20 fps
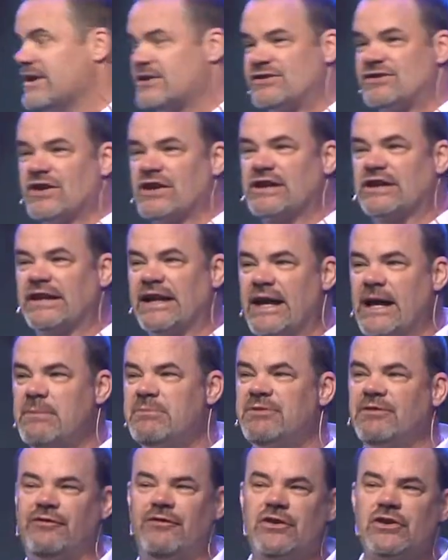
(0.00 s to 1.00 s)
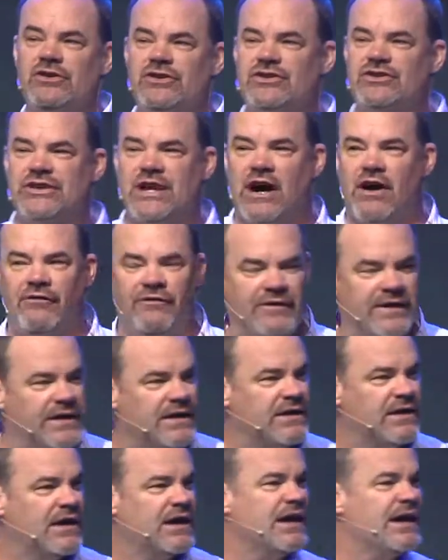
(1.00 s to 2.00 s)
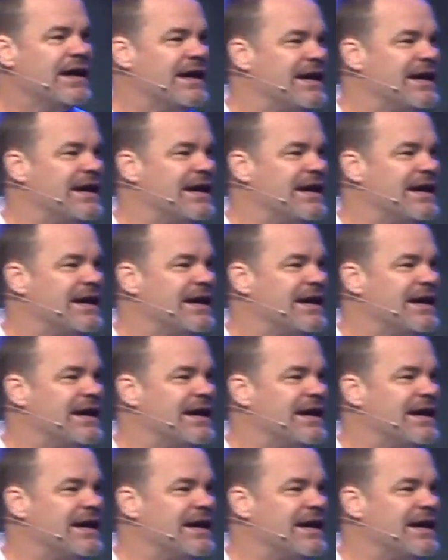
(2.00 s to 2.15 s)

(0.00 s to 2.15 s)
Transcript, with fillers: This acclaimed first selfie,